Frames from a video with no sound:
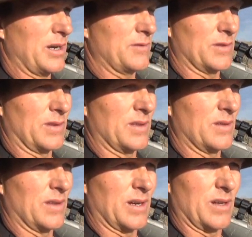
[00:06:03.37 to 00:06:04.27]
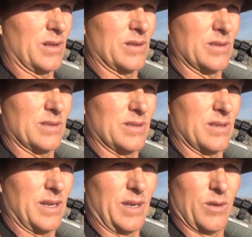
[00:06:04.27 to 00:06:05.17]
off and then I'll
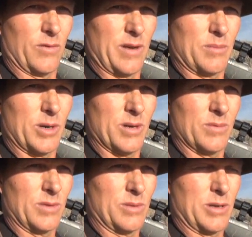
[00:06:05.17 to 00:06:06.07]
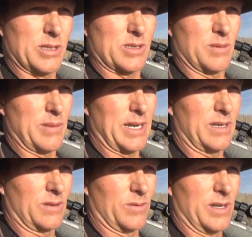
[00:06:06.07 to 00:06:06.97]
hunt in November when the bucks come
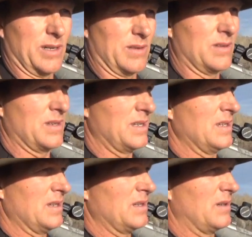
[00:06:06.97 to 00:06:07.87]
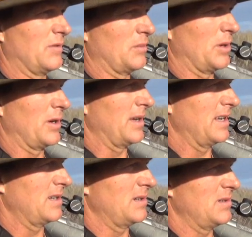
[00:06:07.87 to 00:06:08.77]
back in the rut, different part of
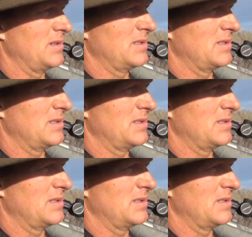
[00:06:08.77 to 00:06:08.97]
Idaho.